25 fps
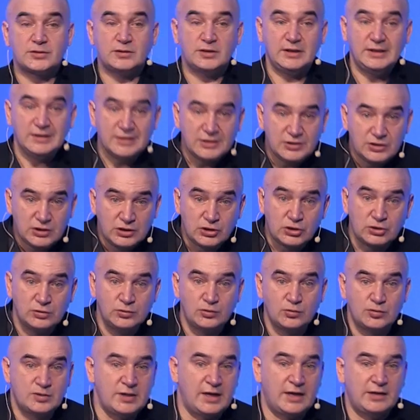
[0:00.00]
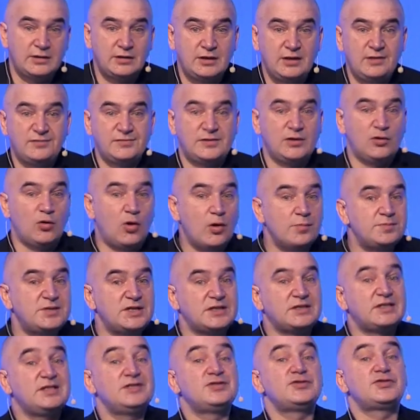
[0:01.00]
course, in addition to that, if the
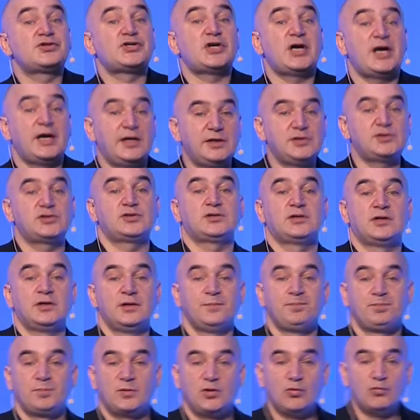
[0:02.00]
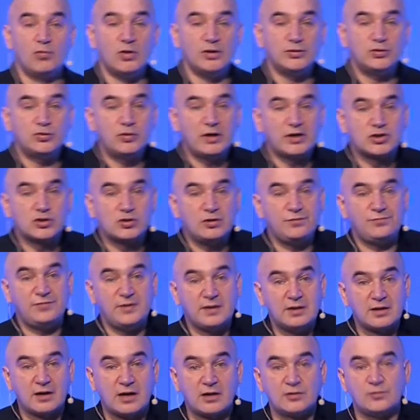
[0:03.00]
object is changed, you want to actually
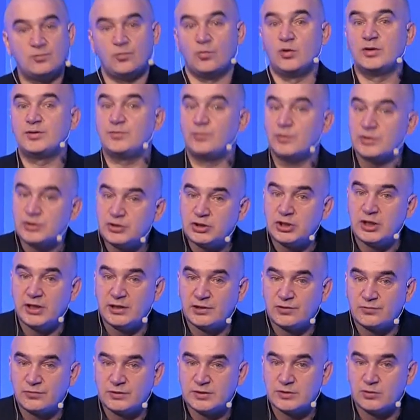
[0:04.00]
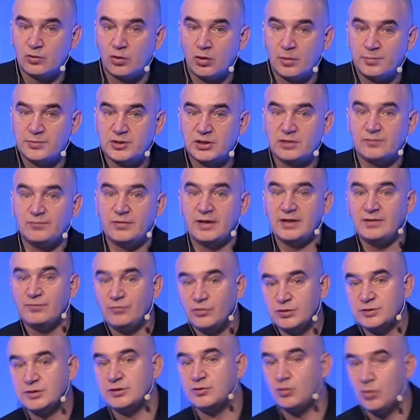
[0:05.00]
figure out what was changed with the object,
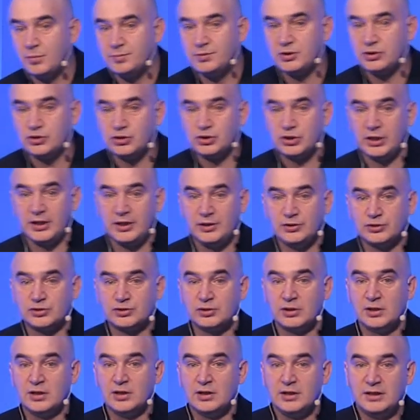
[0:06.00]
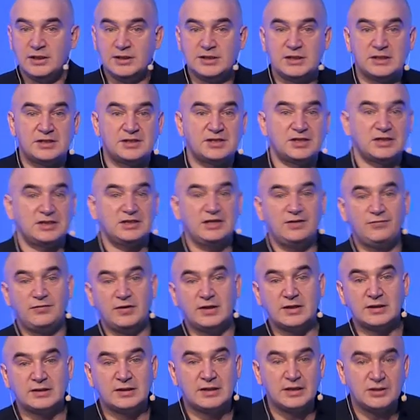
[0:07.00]
when was the object changed, is it
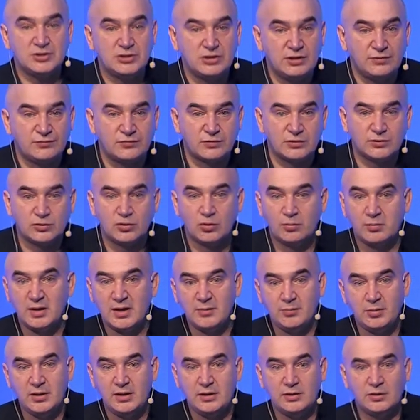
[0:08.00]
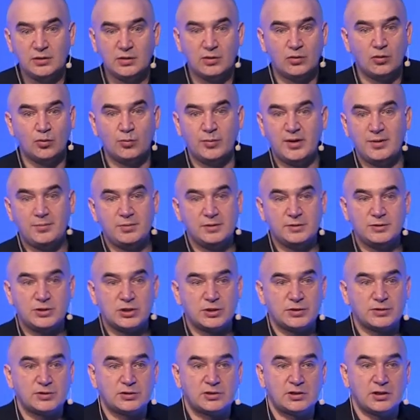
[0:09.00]
significantly different or maybe, you know, maybe
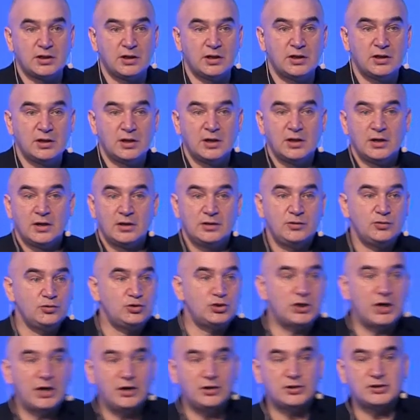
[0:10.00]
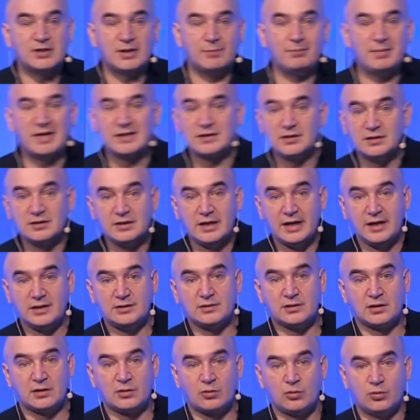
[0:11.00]
just uh, you change some
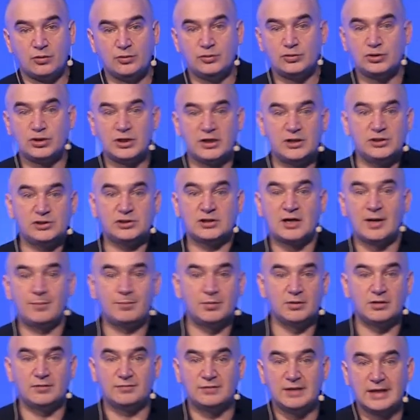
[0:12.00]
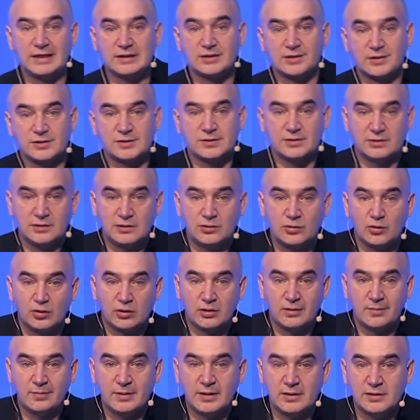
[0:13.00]
metadata or you change a couple of letters in the
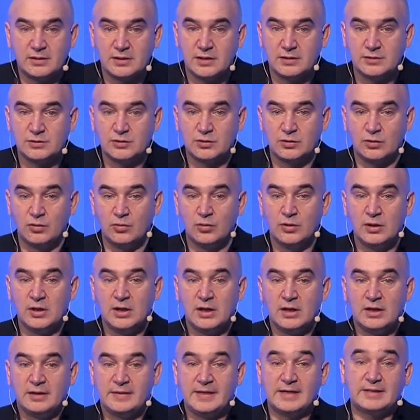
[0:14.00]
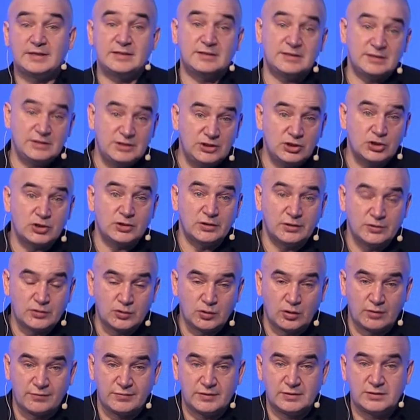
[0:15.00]
document and so that is additional
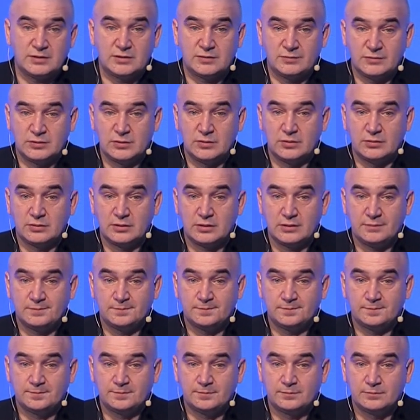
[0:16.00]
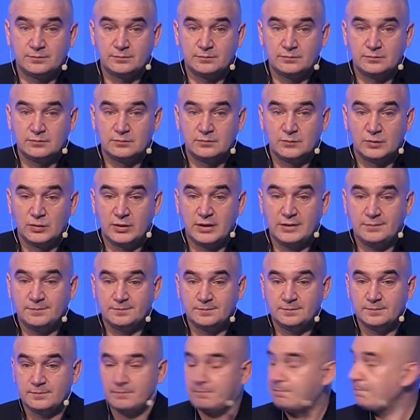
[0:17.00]
services with Notary. Okay?
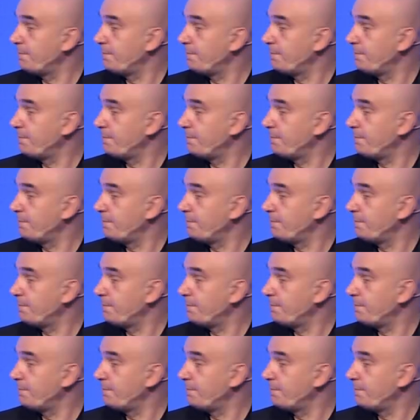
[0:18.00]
